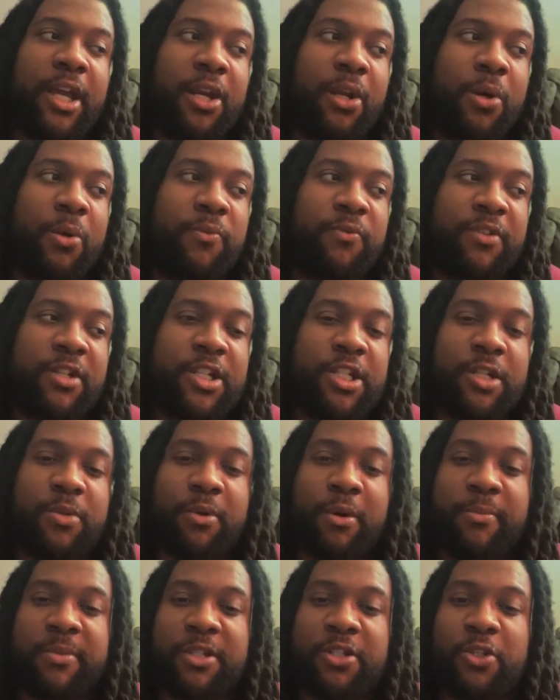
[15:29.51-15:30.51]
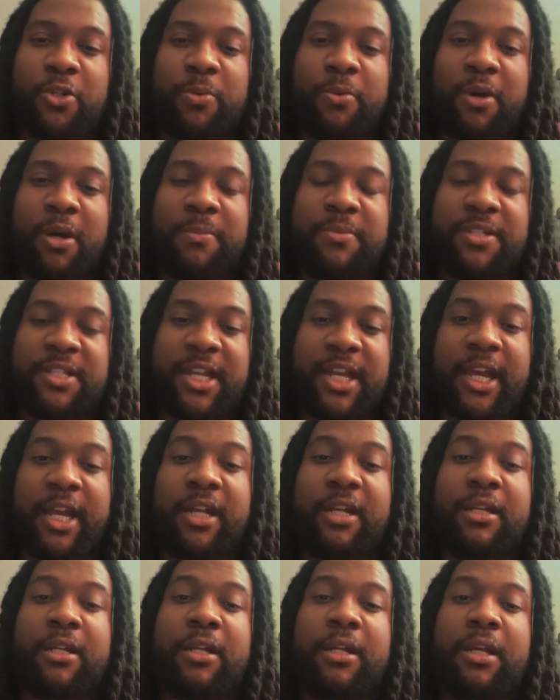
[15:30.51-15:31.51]
And hopefully, she won't be too
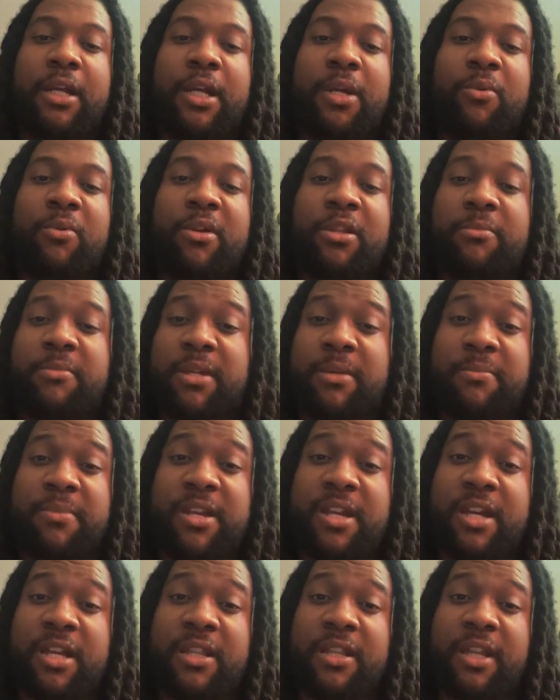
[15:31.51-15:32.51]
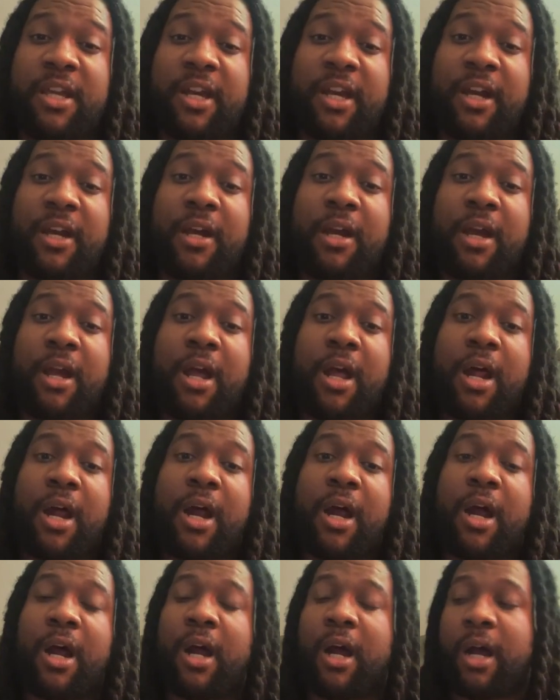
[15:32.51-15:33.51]
upset with me being there.
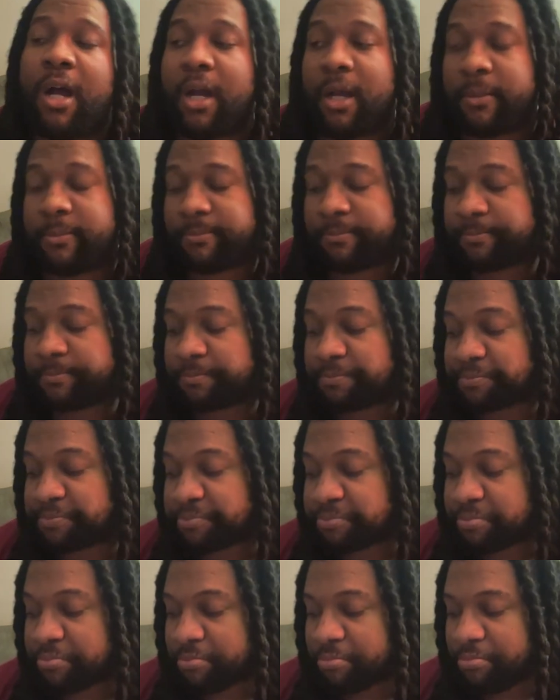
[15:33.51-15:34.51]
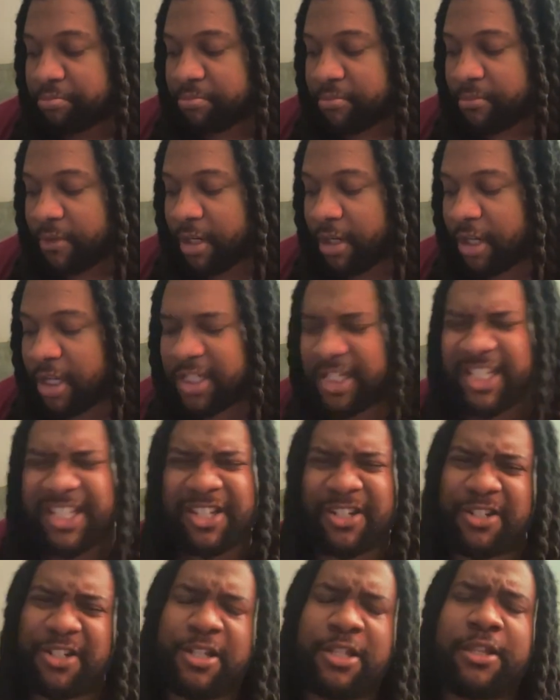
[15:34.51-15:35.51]
Because um,
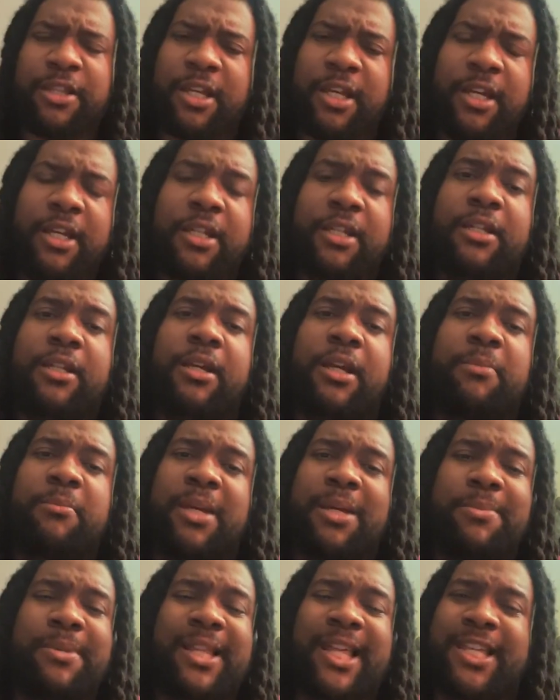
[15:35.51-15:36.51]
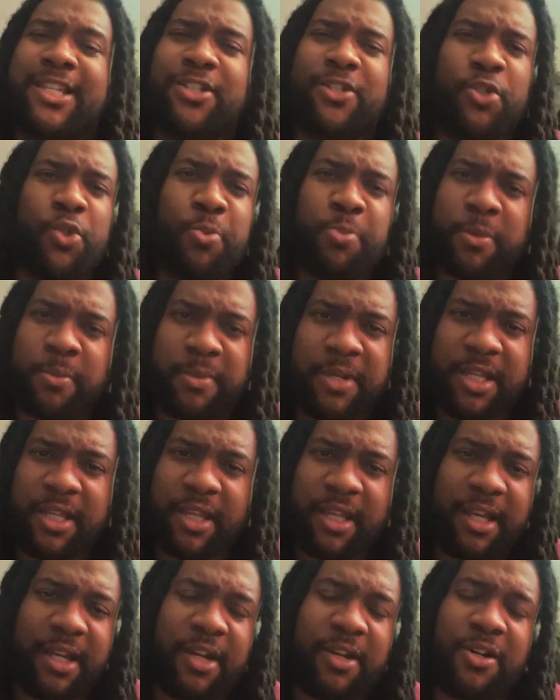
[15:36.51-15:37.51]
it's a good thing. And maybe like Snoop will
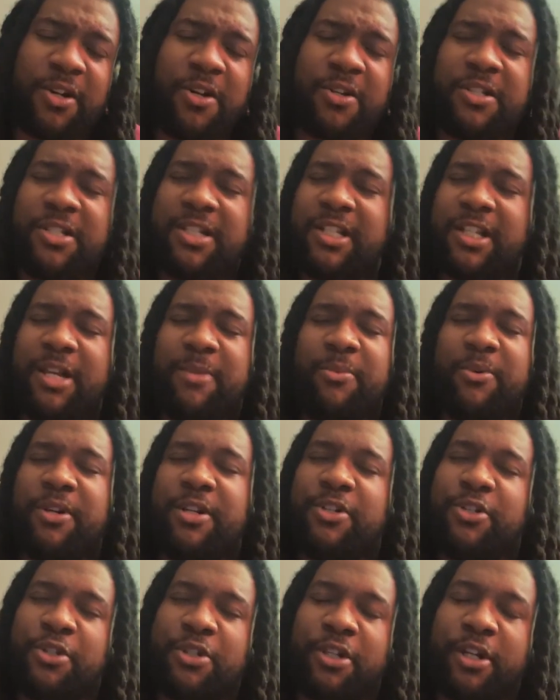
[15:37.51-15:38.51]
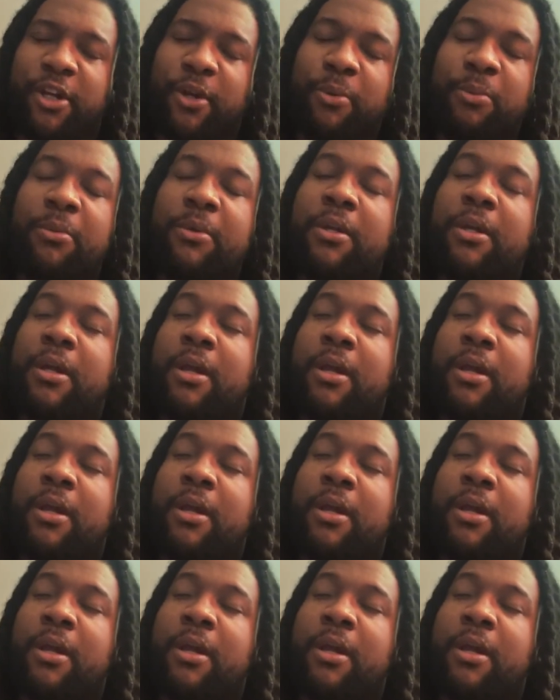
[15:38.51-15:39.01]
be there and all the celebrities, you know.